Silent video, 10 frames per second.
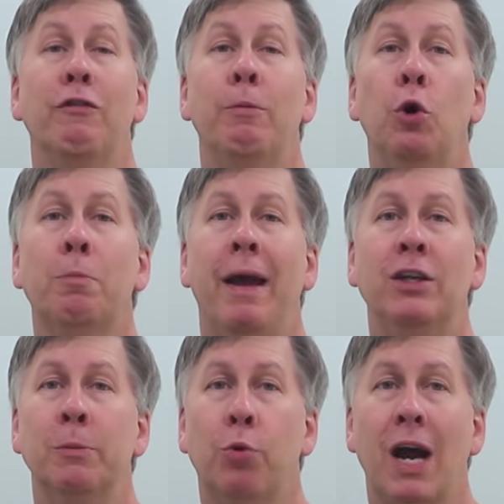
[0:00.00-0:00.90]
For both
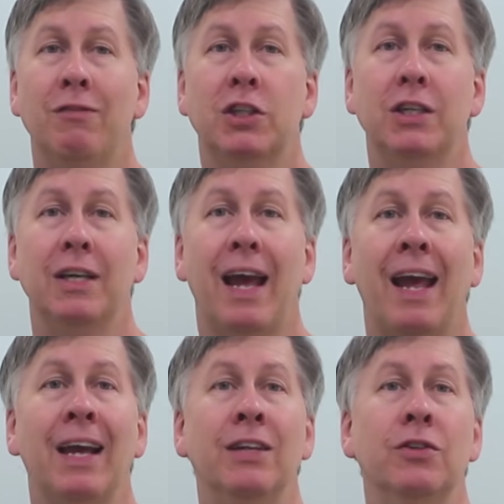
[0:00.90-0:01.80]
patient privacy
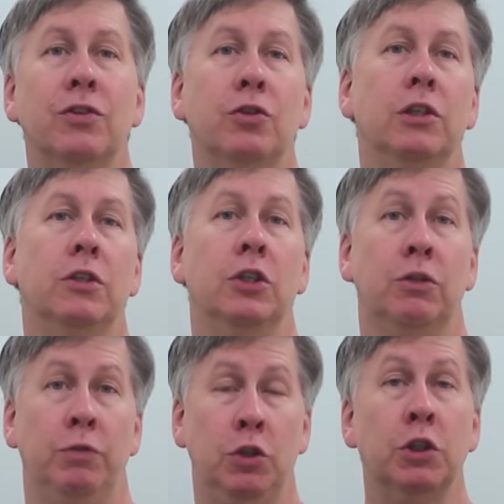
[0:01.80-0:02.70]
and to
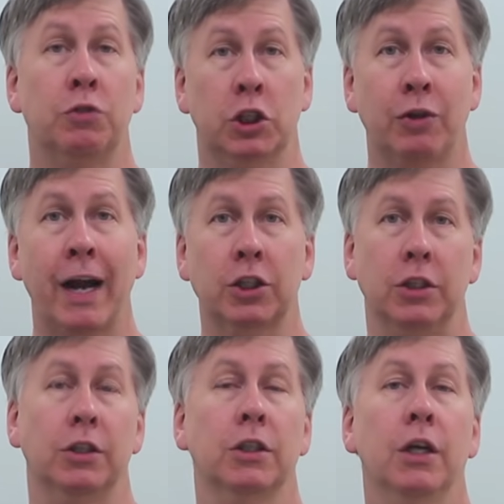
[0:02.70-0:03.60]
reduce
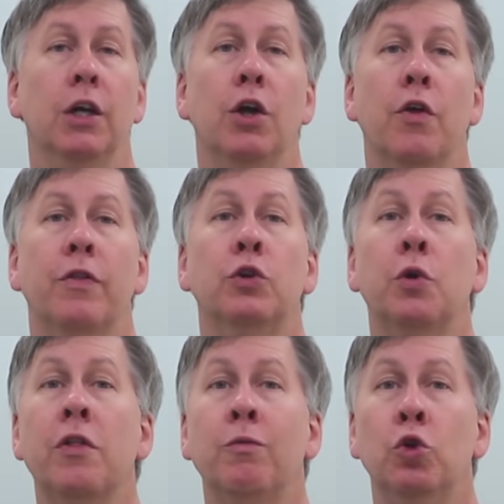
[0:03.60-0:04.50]
distractions, the
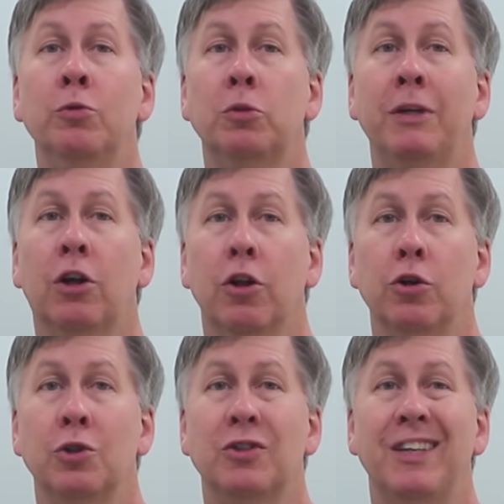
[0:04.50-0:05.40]
door to the room should be
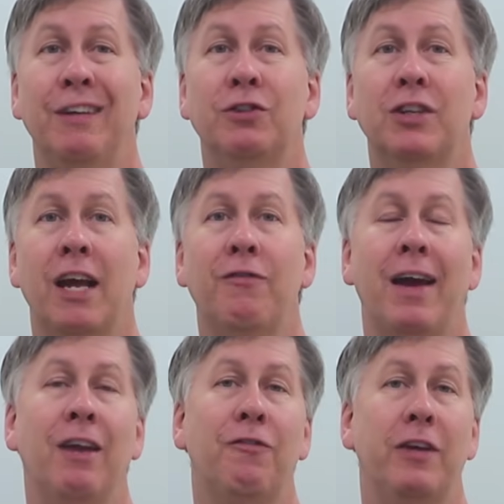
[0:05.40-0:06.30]
closed if safe
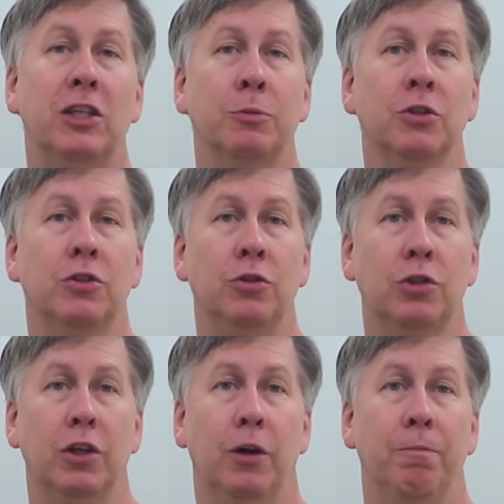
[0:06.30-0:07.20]
and feasible to do
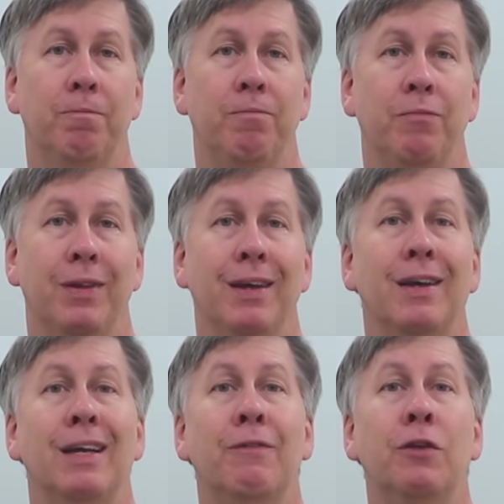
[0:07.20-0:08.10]
so.
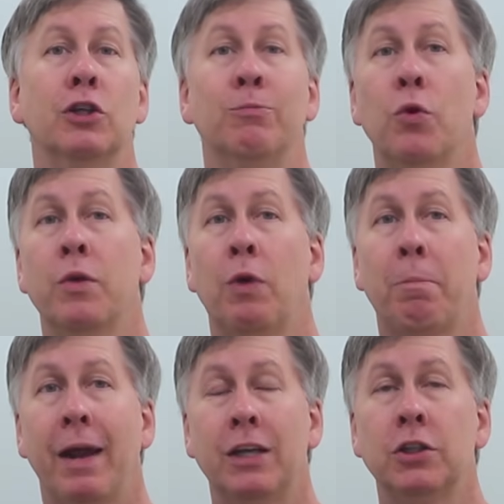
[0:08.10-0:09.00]
If there's more than
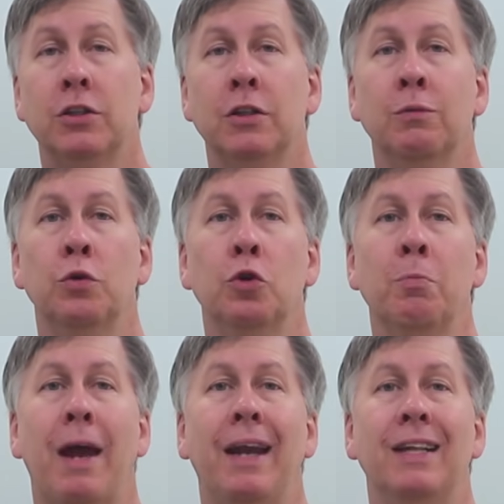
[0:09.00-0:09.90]
one patient in the
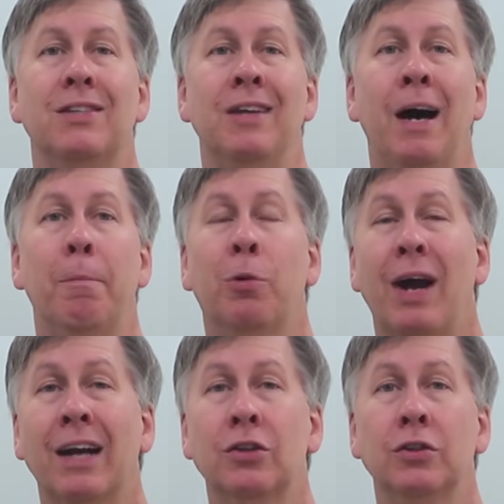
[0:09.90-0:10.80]
room and it's not
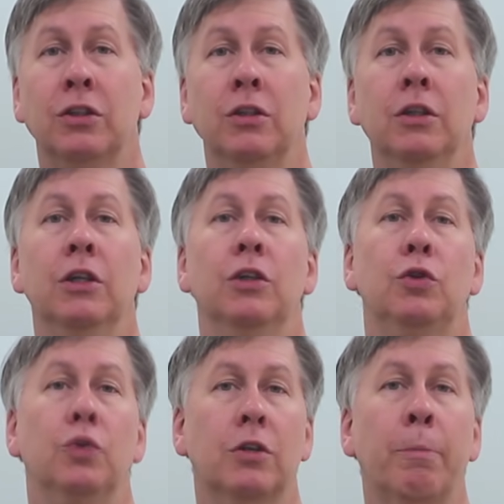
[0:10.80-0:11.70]
practical
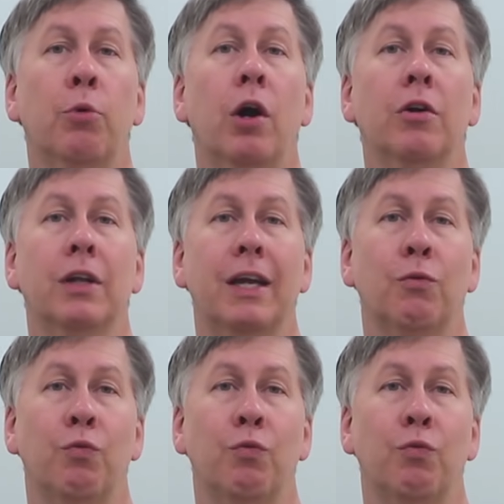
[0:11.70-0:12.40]
to temporarily